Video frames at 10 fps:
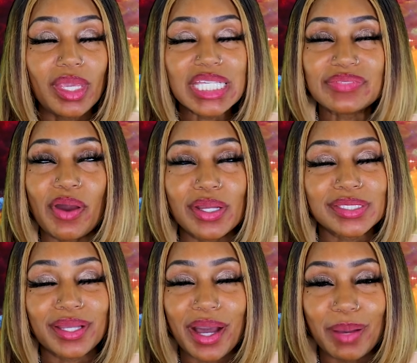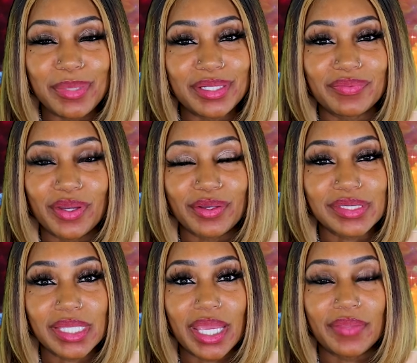as far as the comment of her
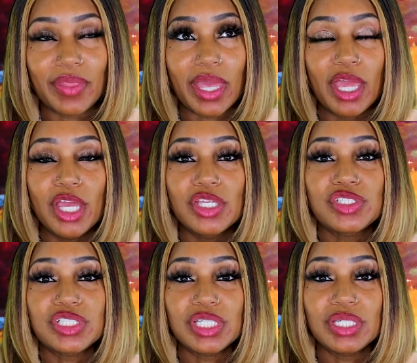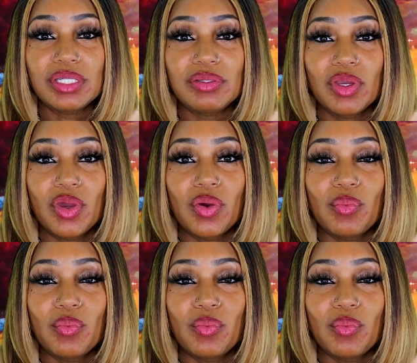saying that she